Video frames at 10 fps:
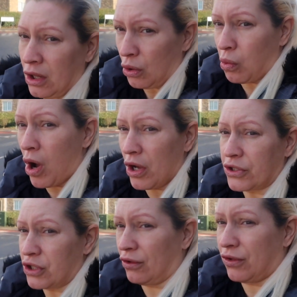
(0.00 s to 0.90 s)
the war
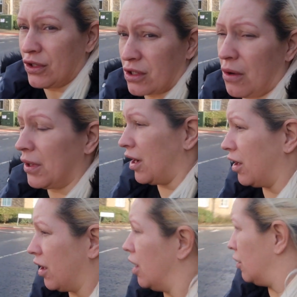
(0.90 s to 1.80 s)
stuff that's going
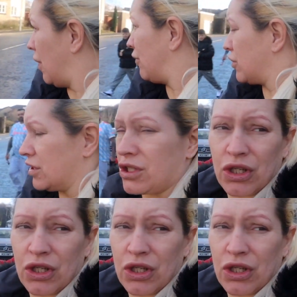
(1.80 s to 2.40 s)
on or whether it's